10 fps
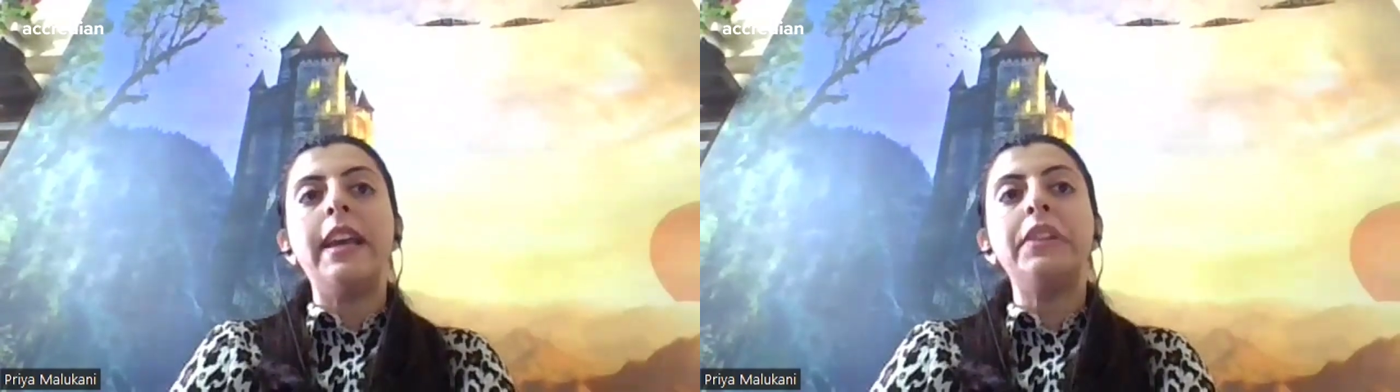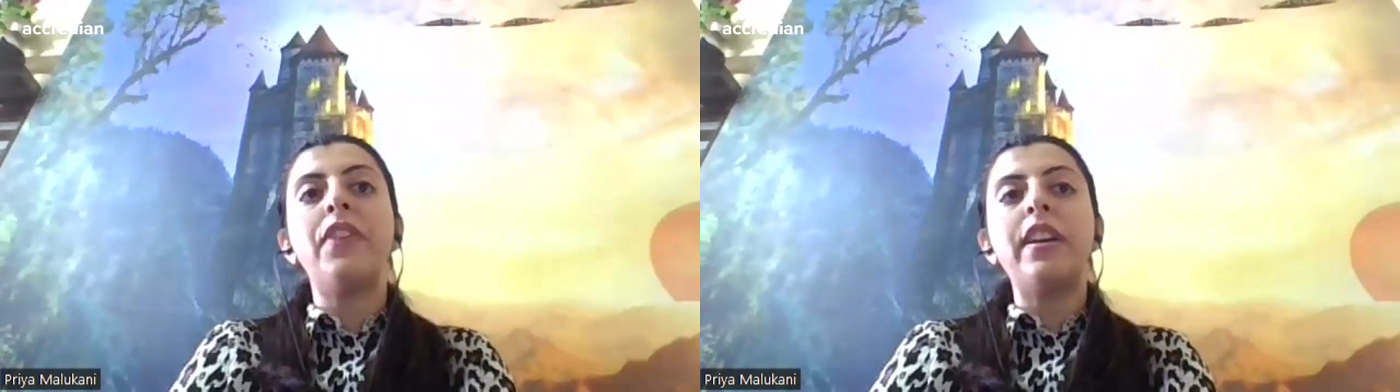
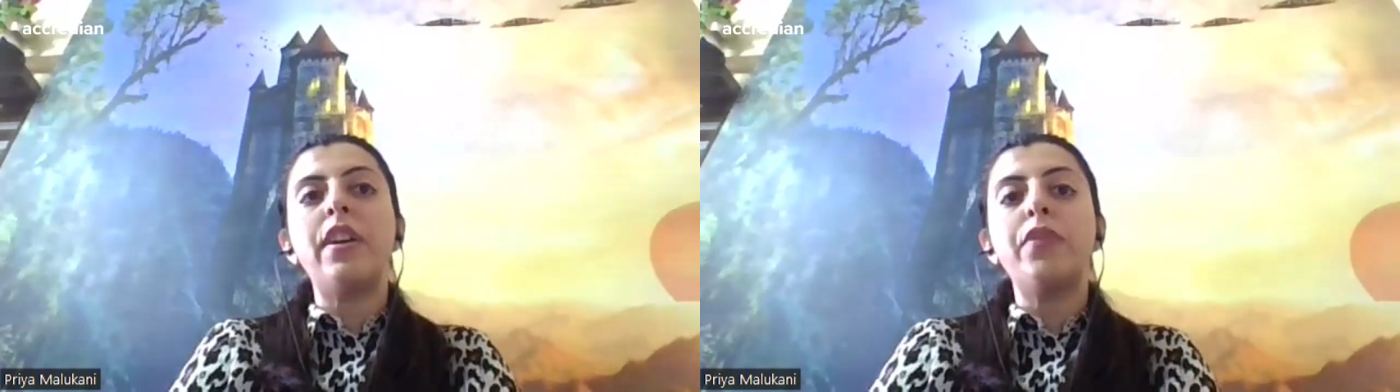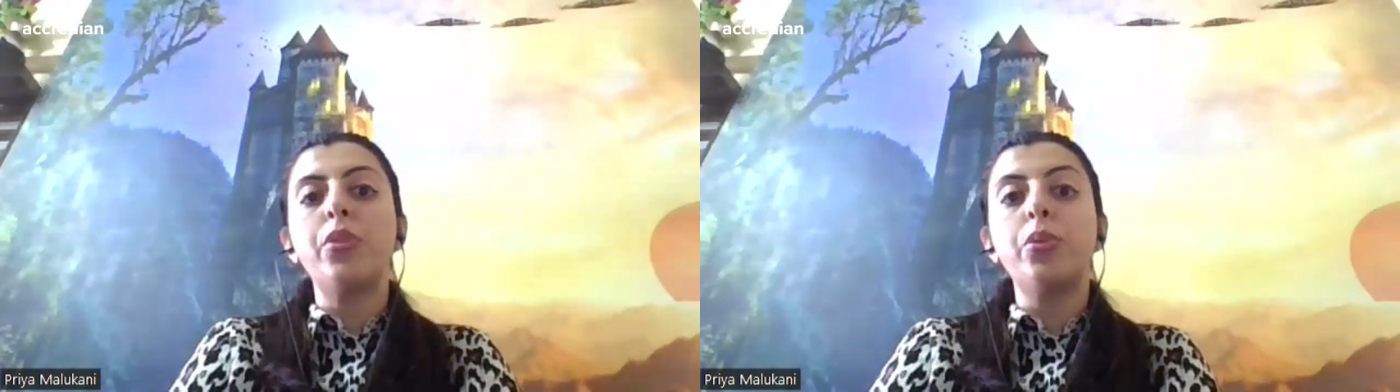And if I
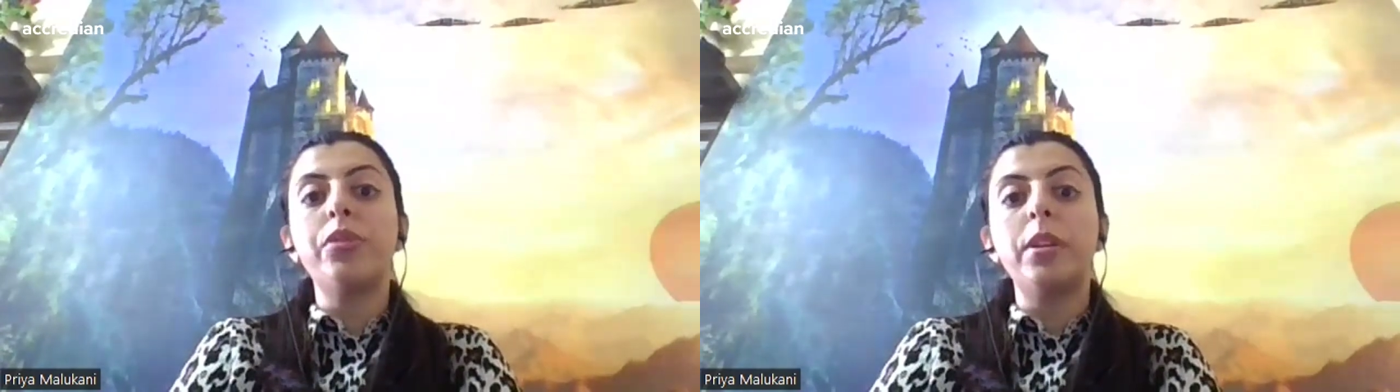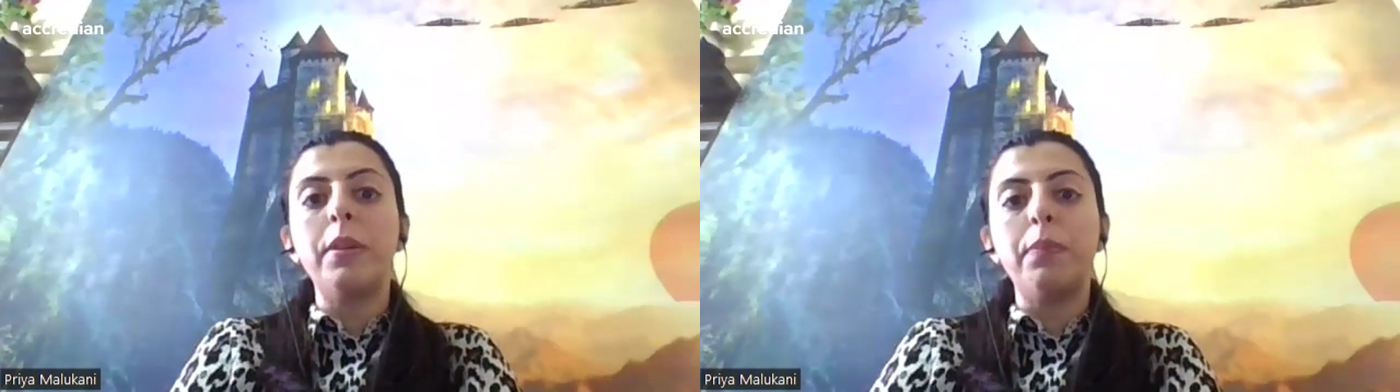have to
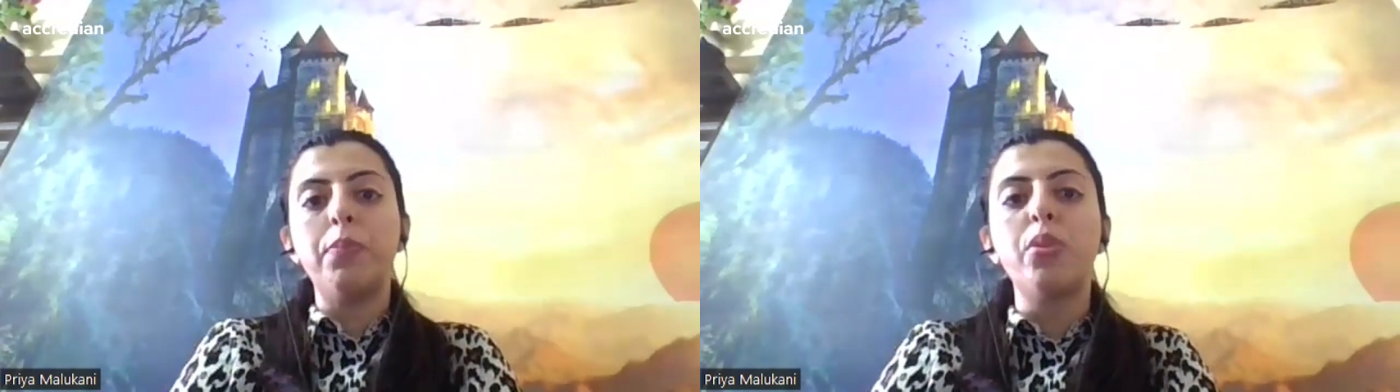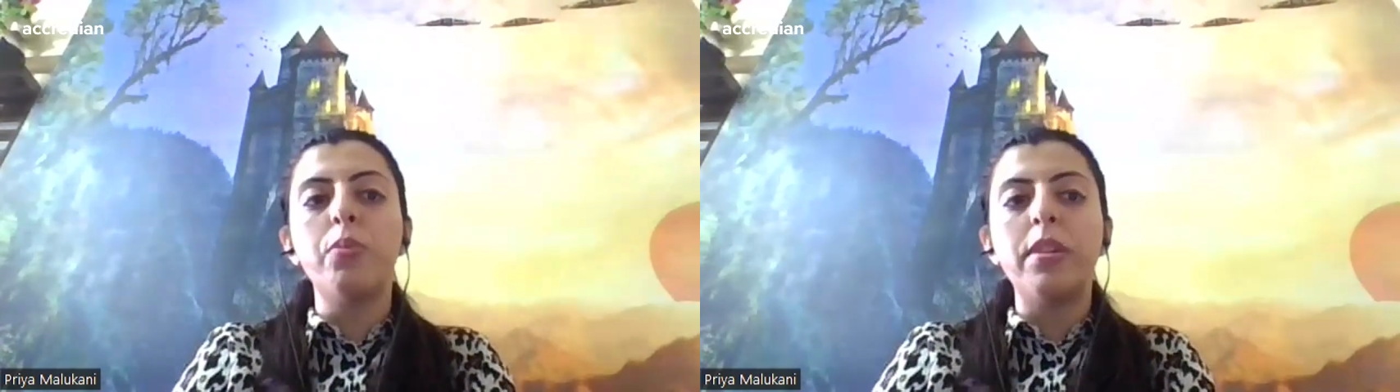do some
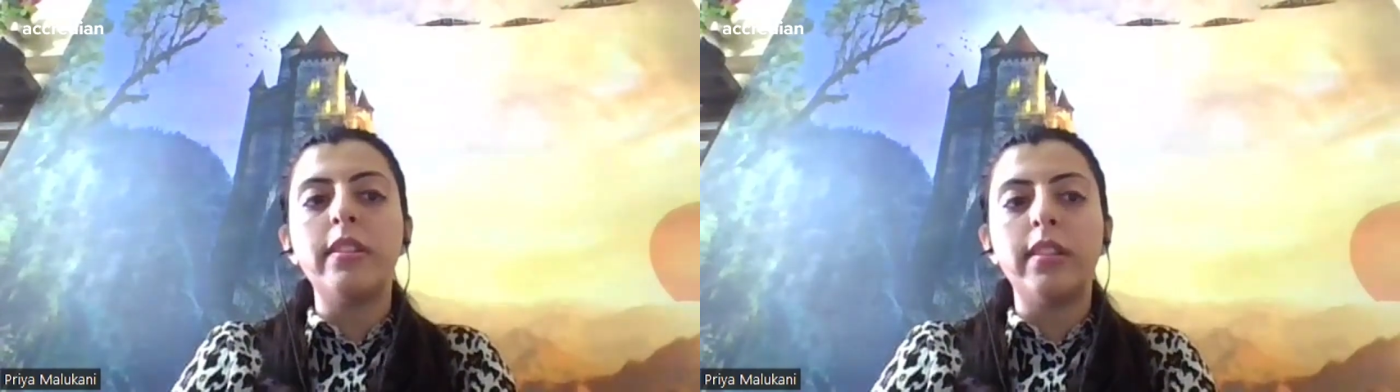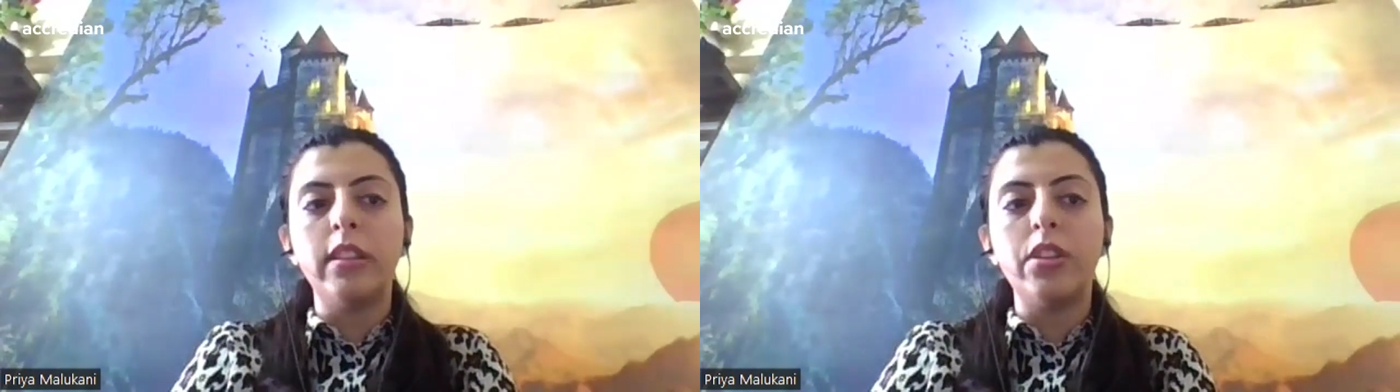
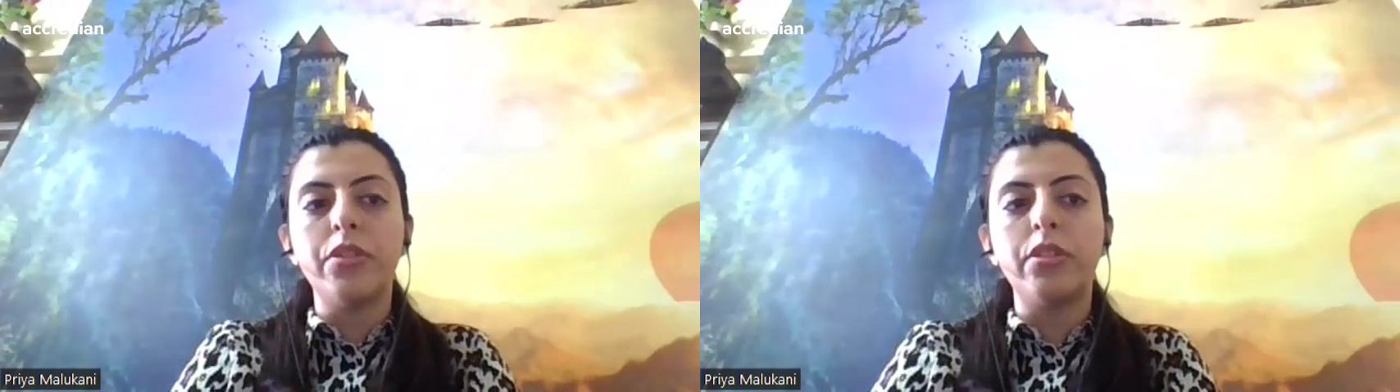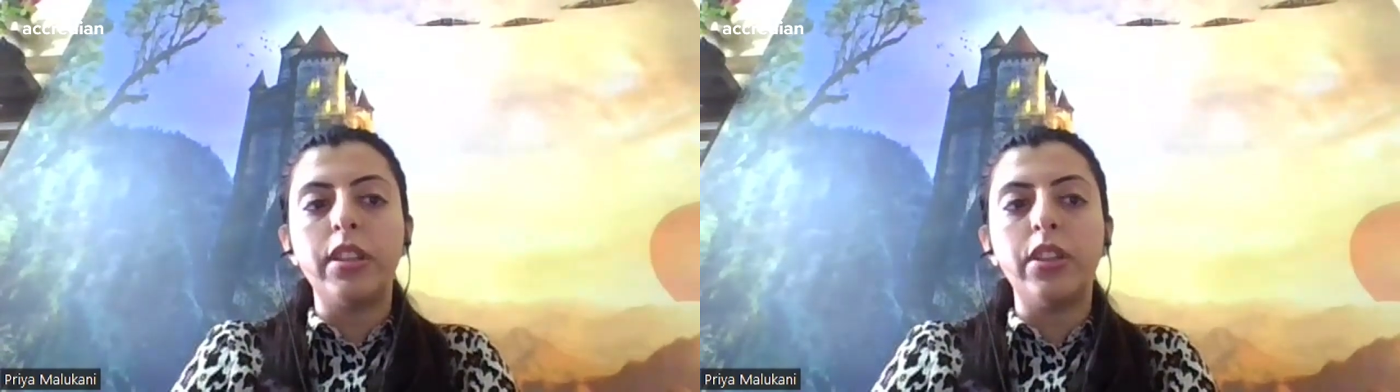improvements in the
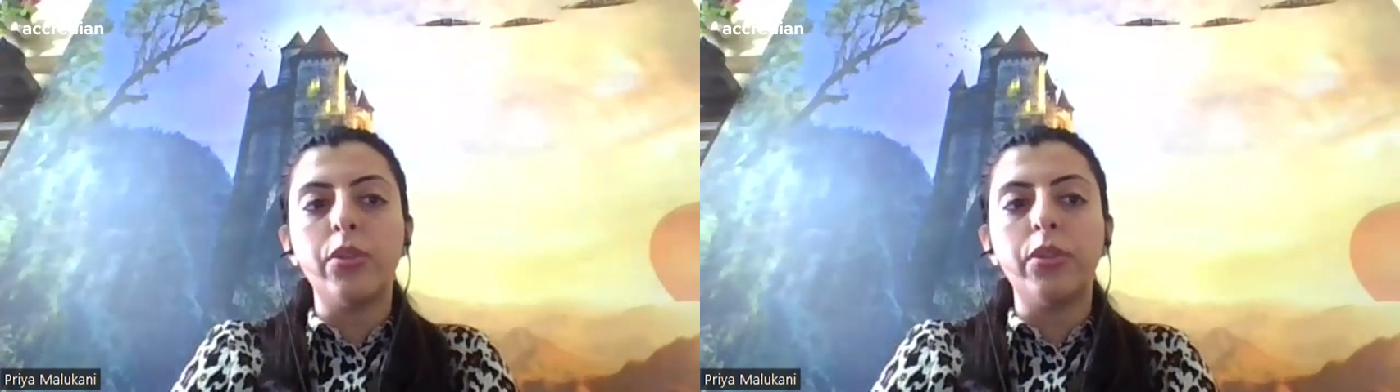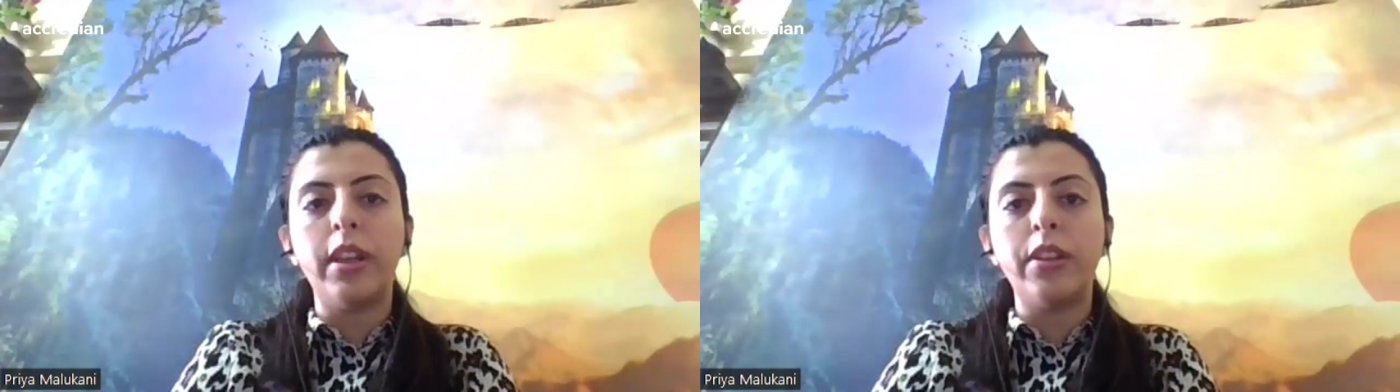journey
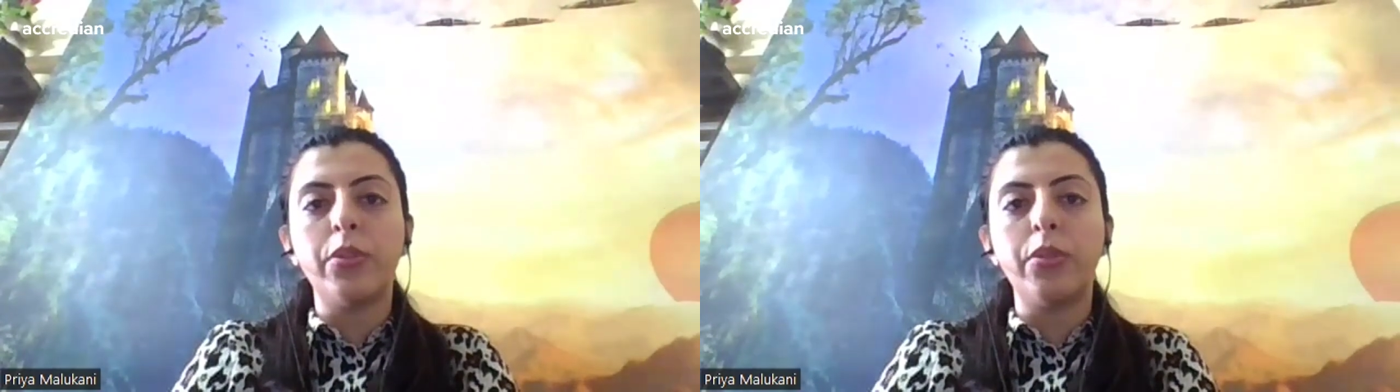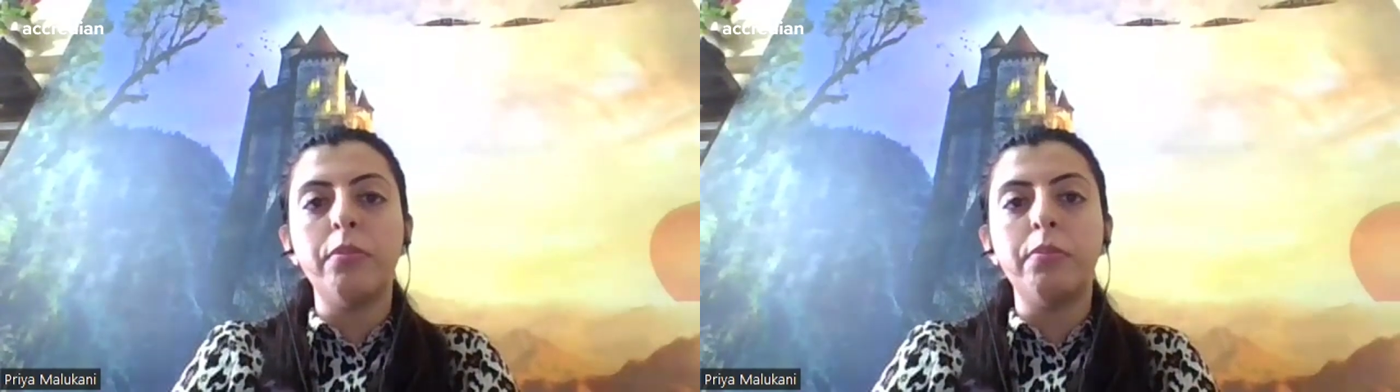so that